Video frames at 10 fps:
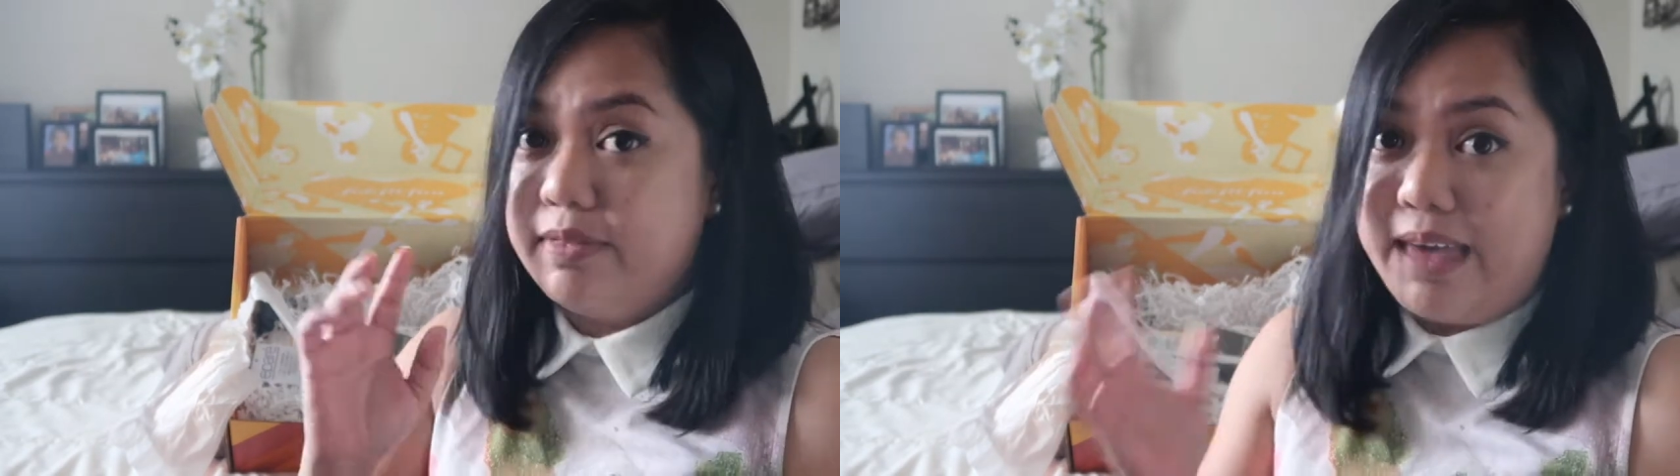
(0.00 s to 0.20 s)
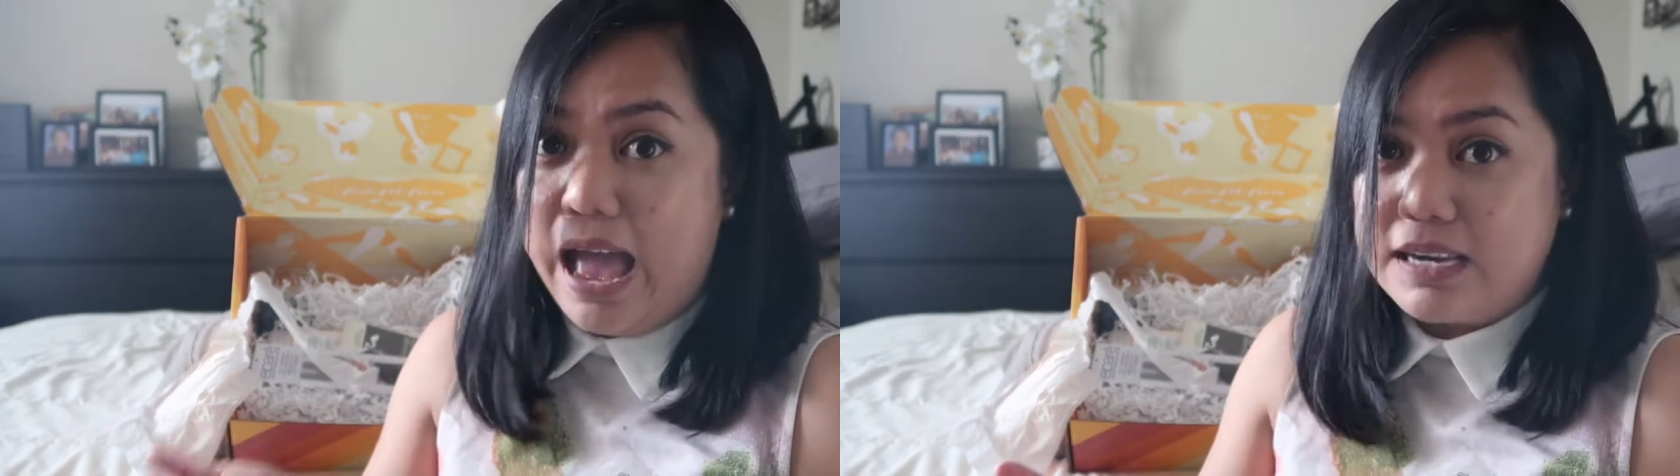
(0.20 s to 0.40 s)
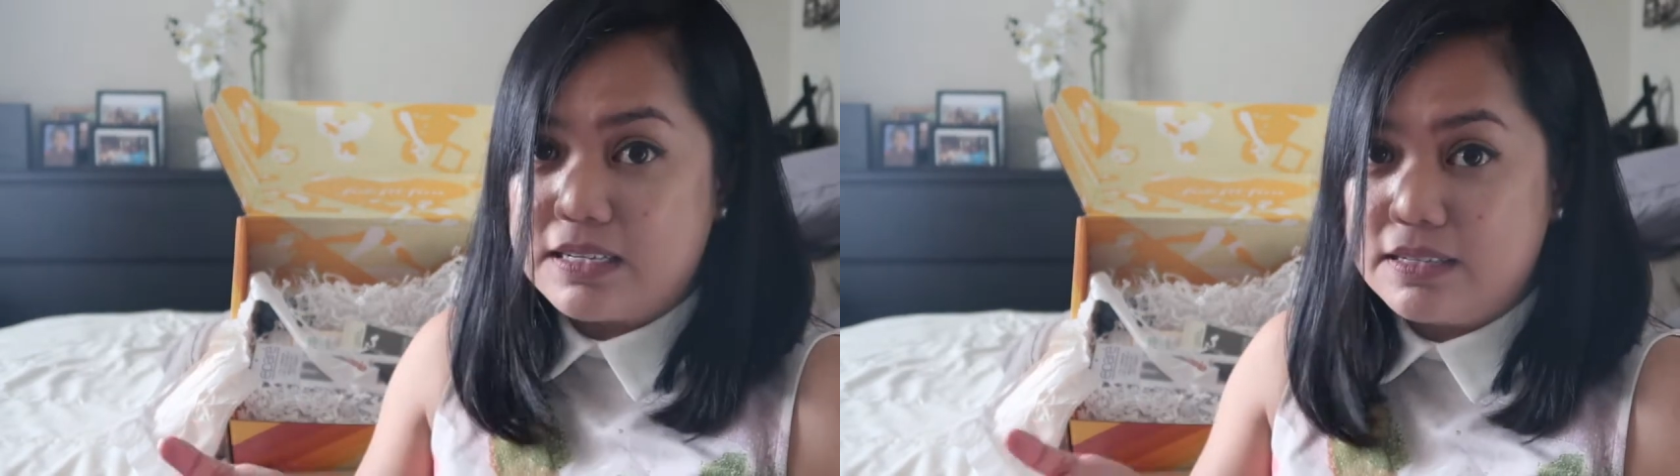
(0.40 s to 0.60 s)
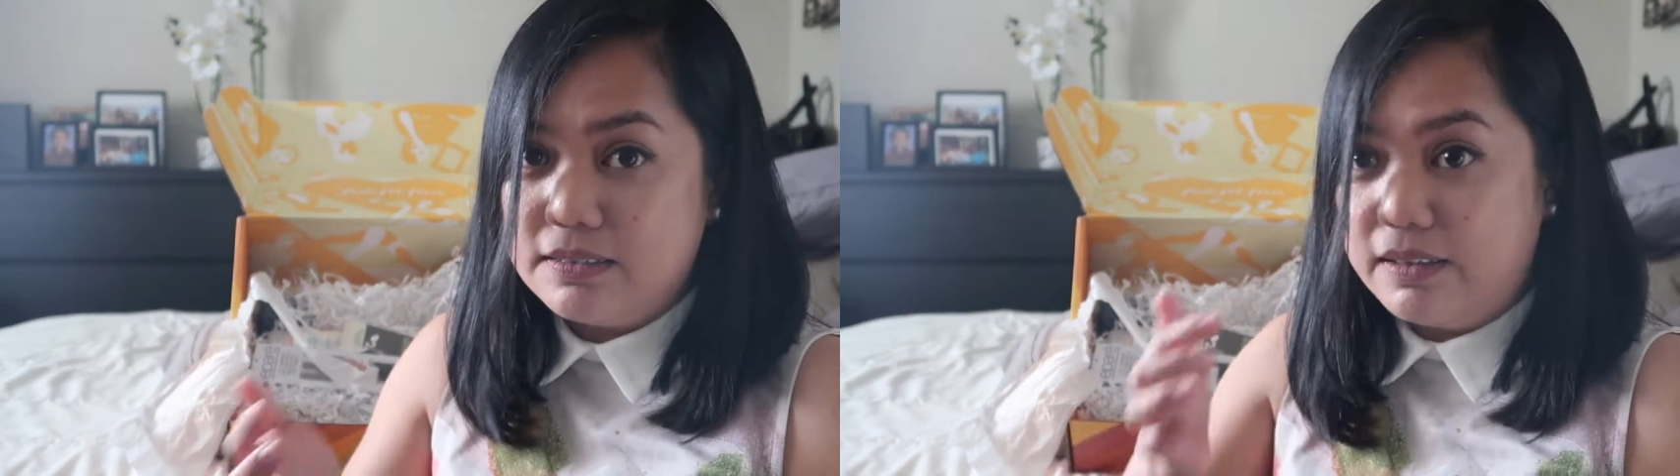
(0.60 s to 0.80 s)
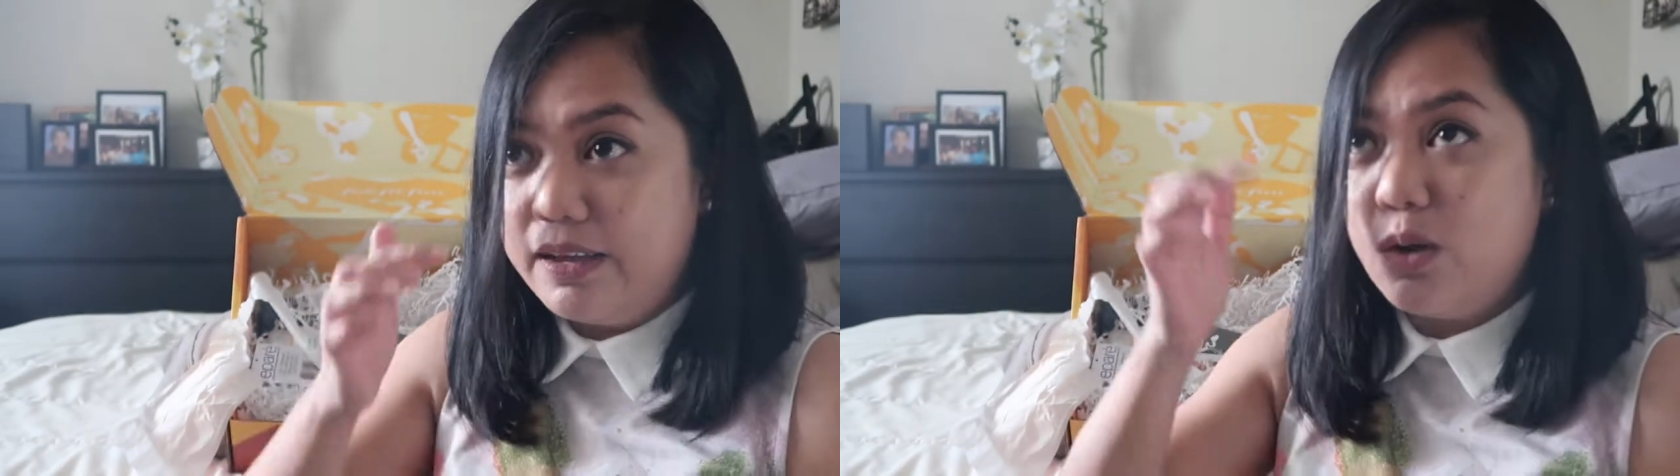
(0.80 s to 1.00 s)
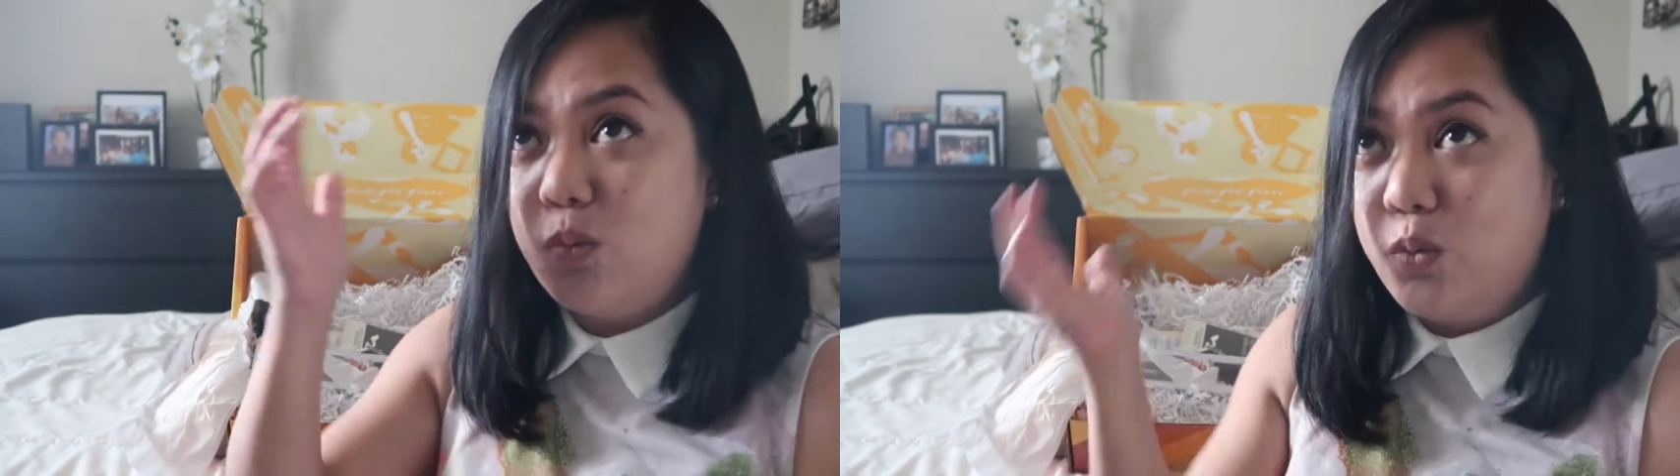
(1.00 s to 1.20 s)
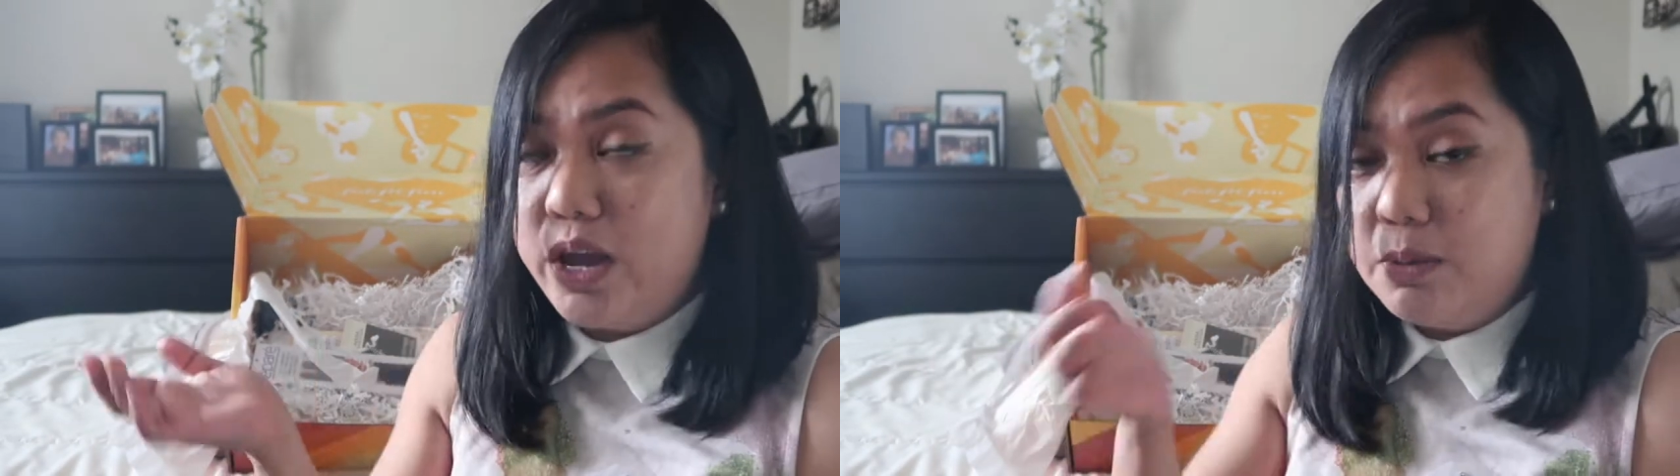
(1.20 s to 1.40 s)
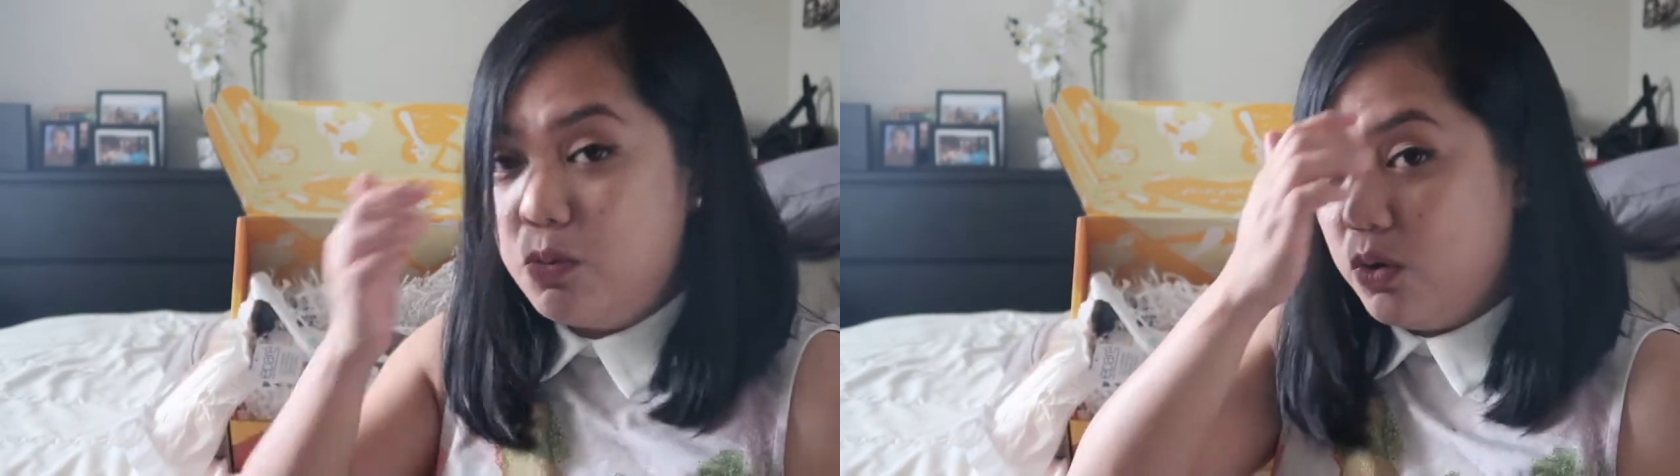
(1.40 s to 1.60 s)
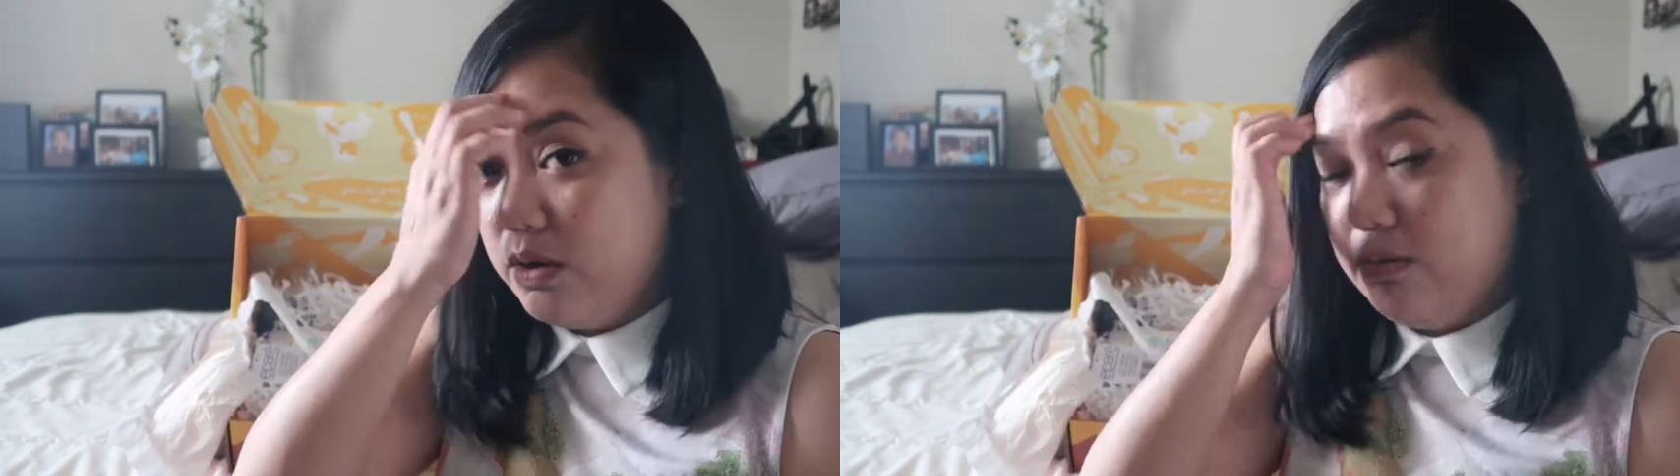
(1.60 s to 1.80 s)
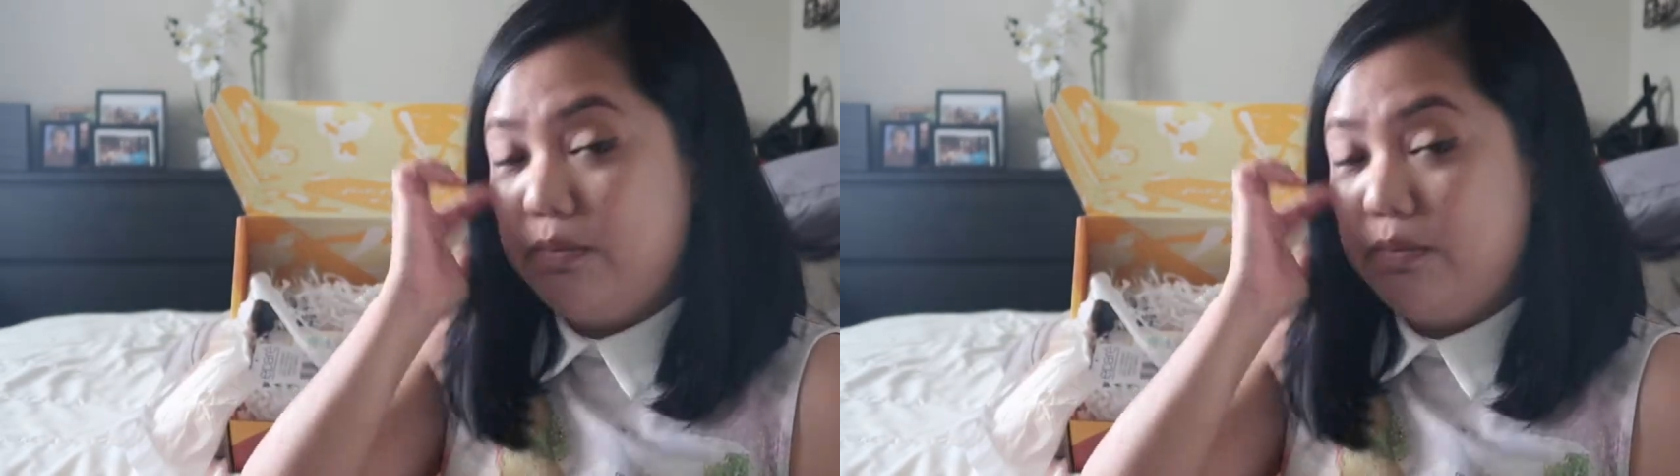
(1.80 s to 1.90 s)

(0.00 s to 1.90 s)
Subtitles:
that, like way more,